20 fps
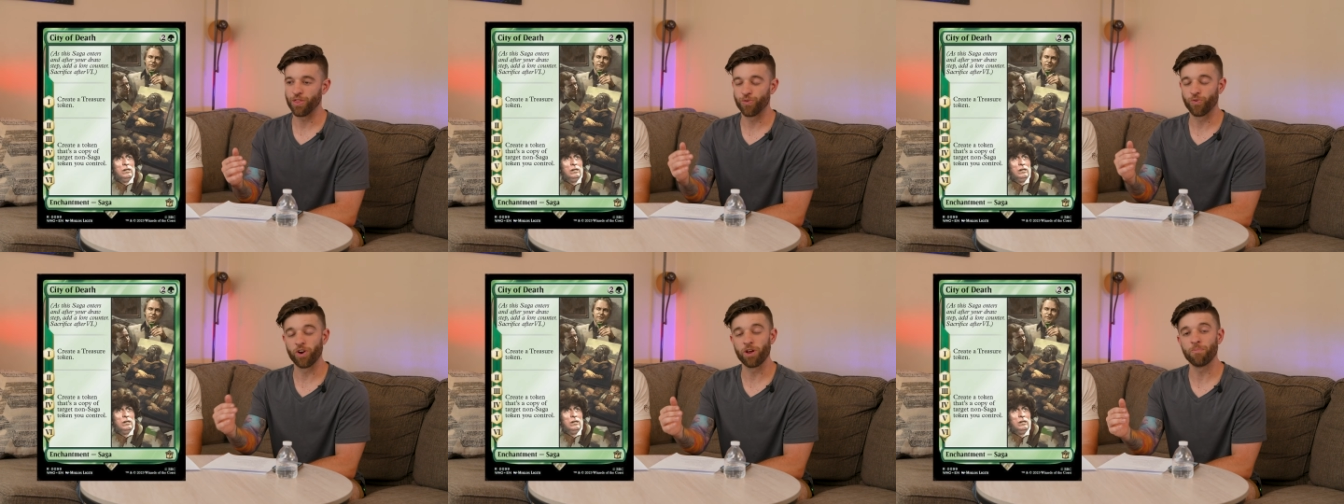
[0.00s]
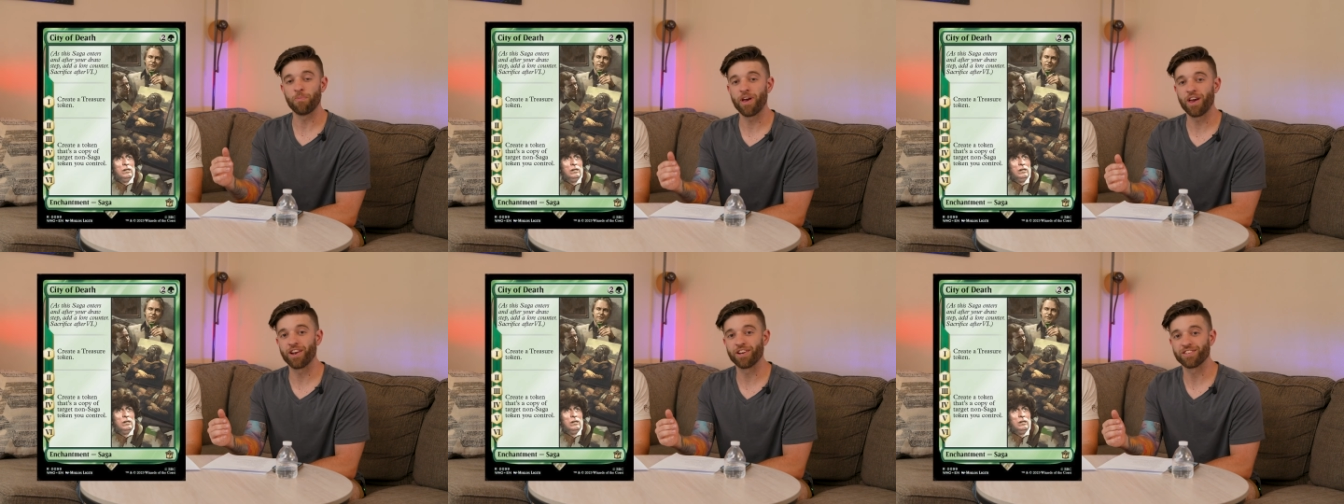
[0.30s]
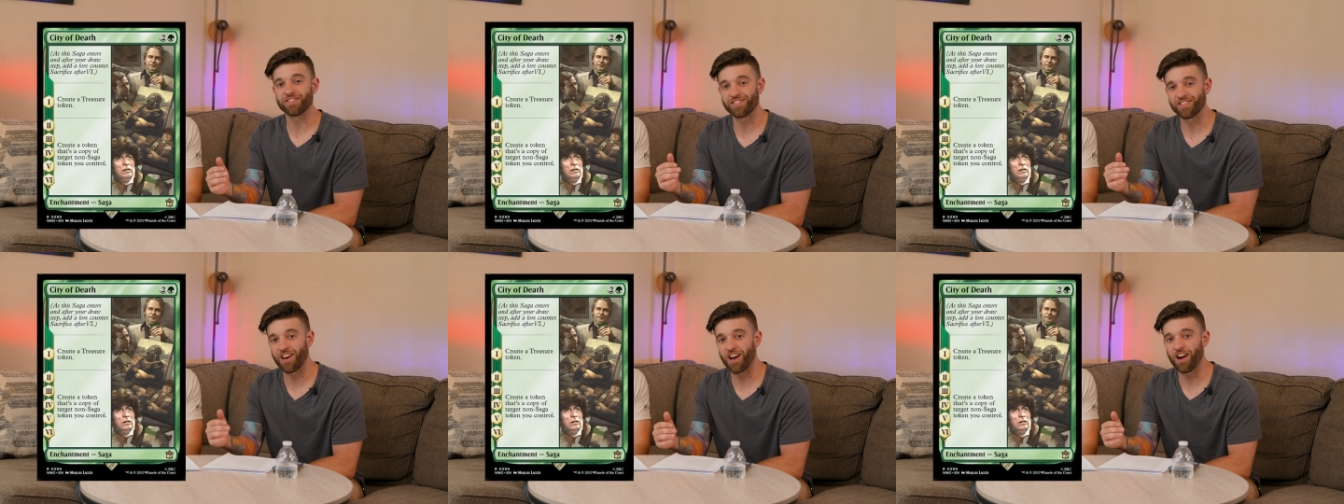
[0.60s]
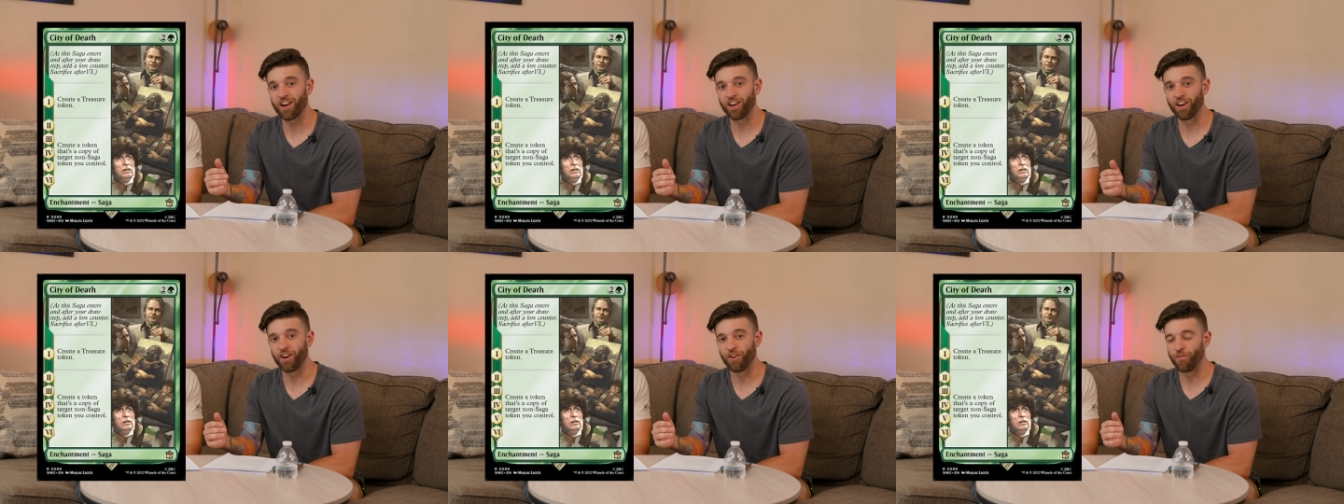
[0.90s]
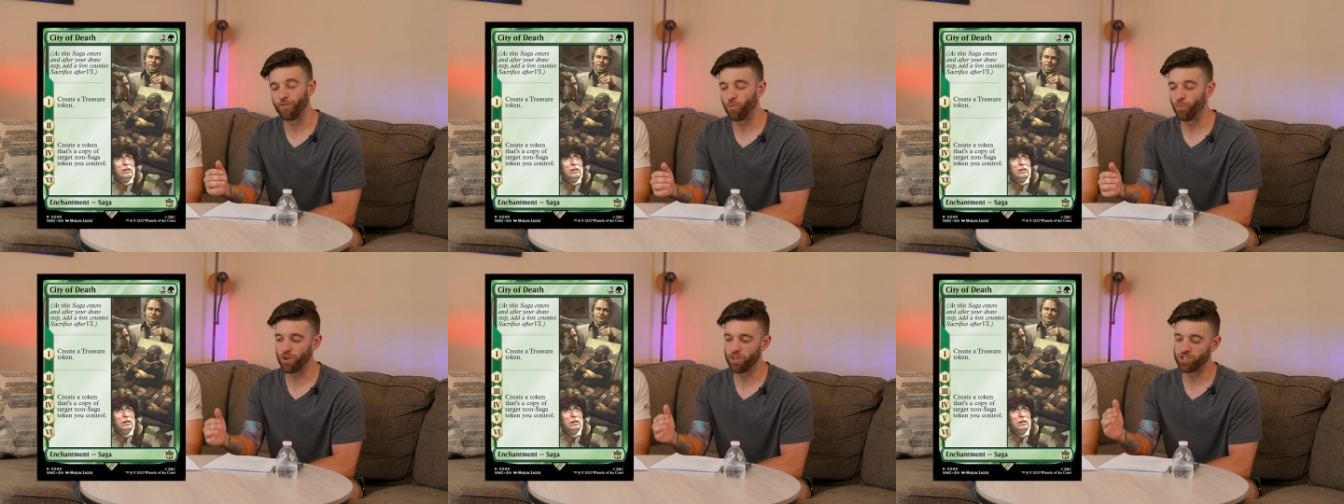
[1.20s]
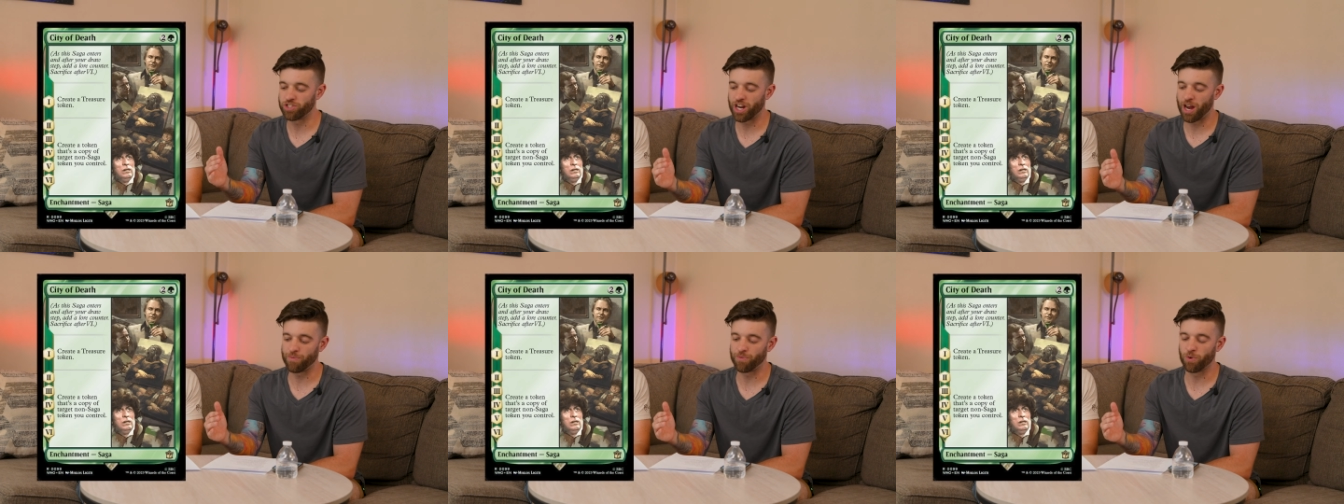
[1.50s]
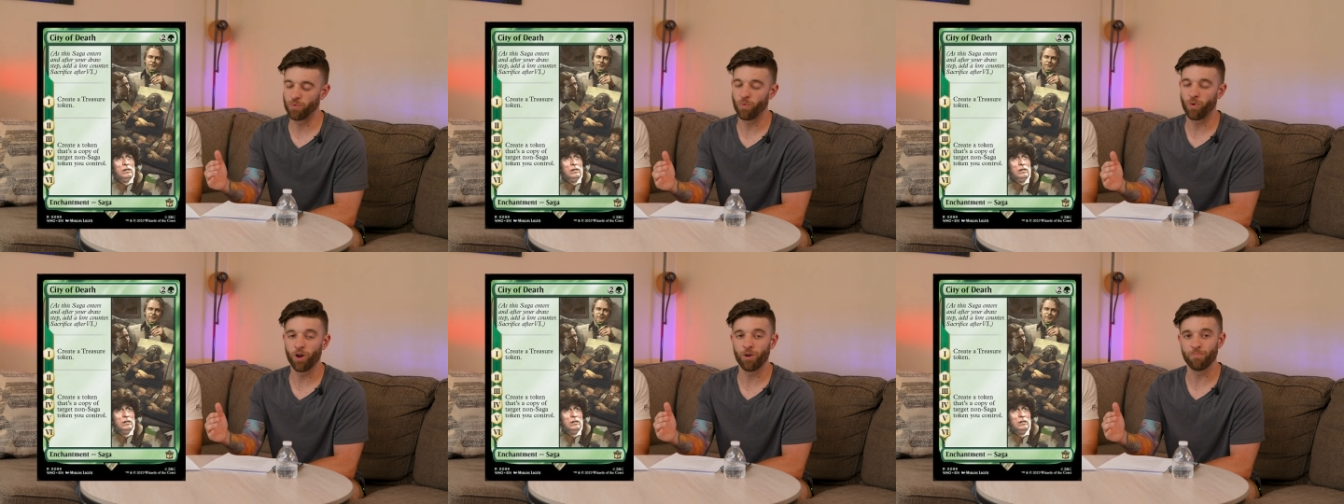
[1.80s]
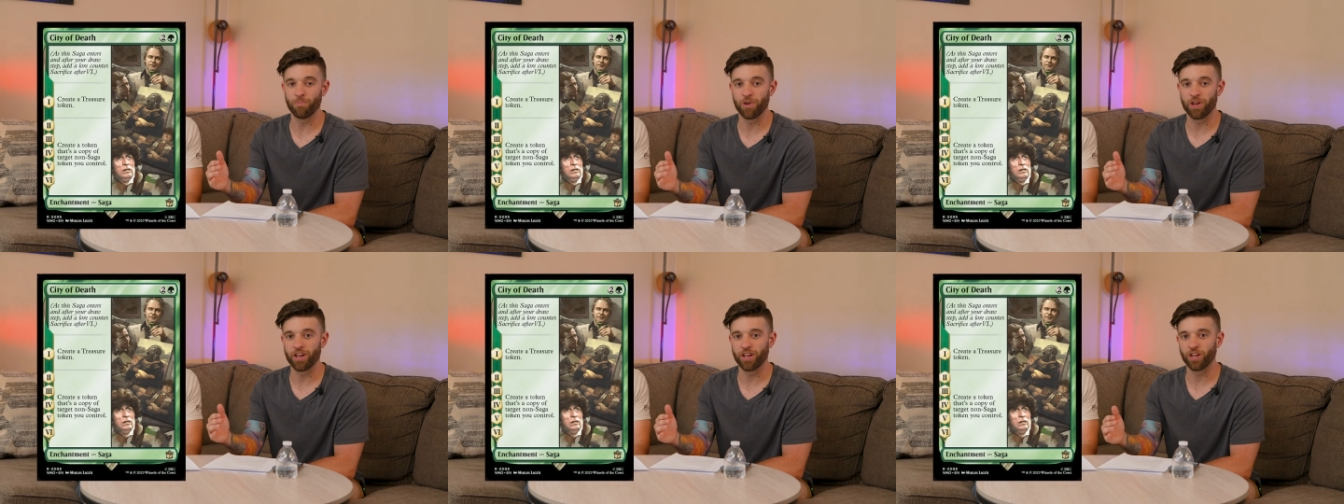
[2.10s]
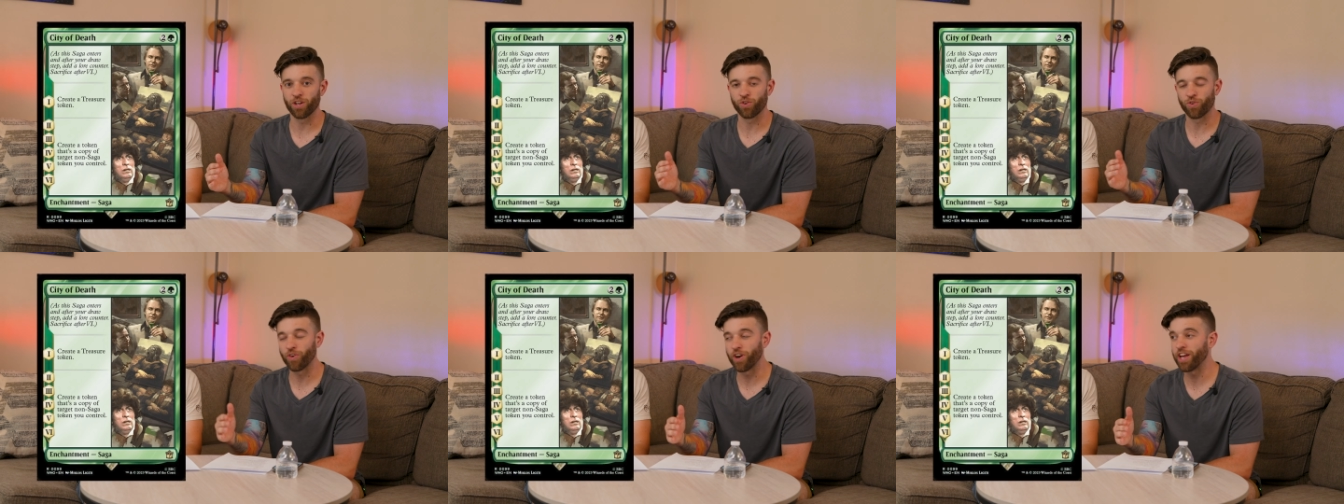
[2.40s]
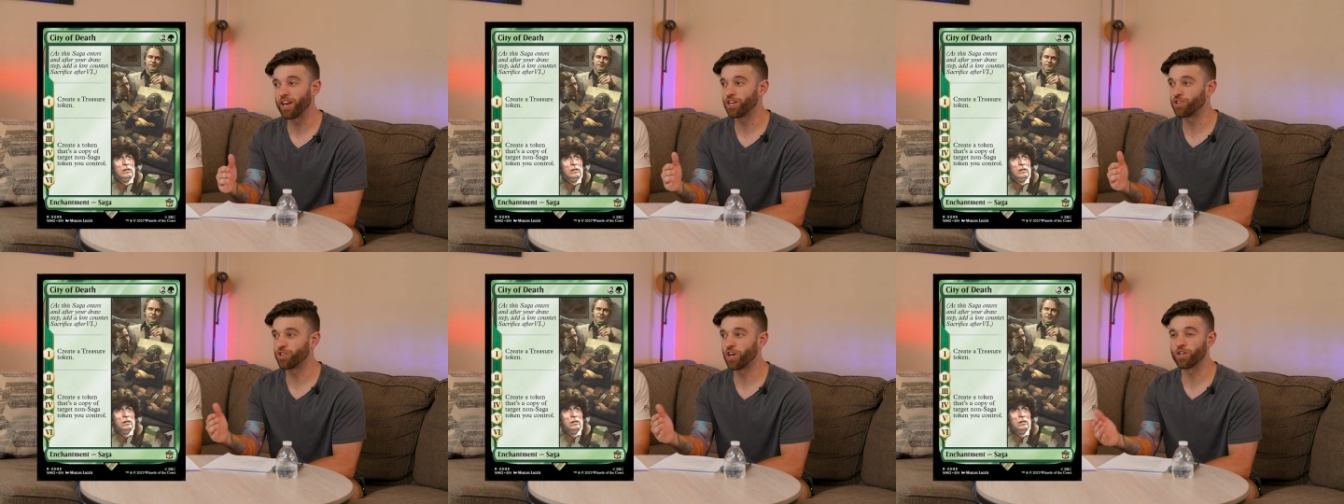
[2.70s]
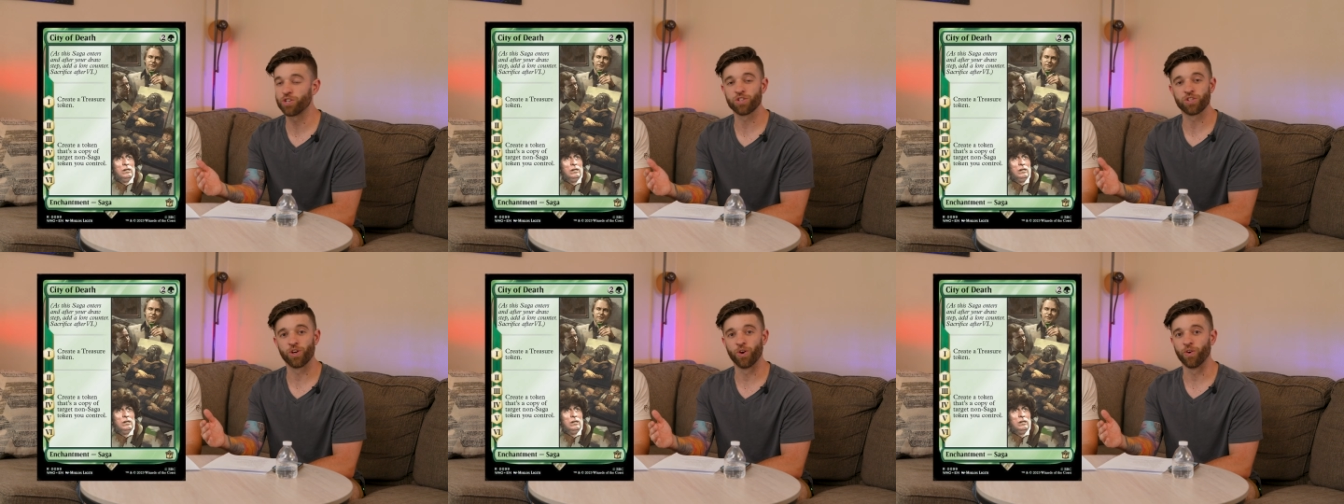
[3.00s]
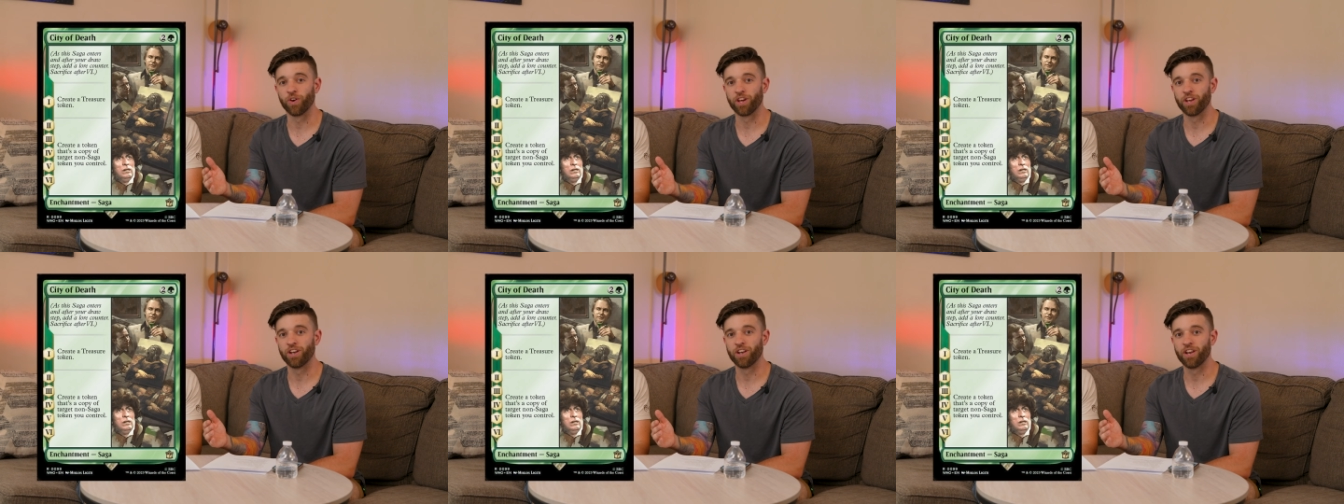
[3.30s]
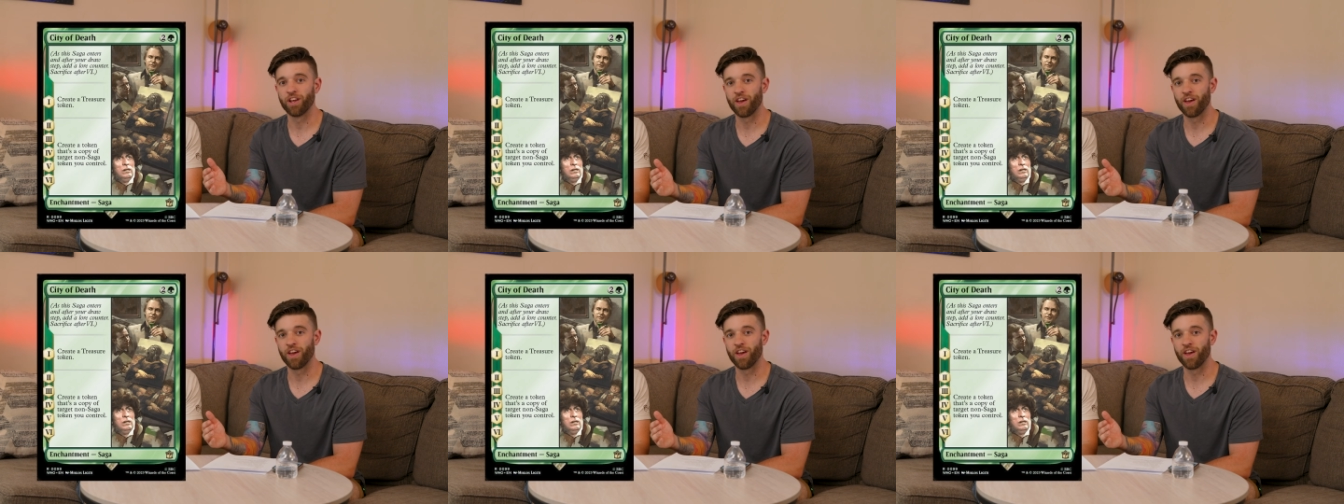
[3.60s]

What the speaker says: 3-mana saga with chapter 1 being create a treasure token,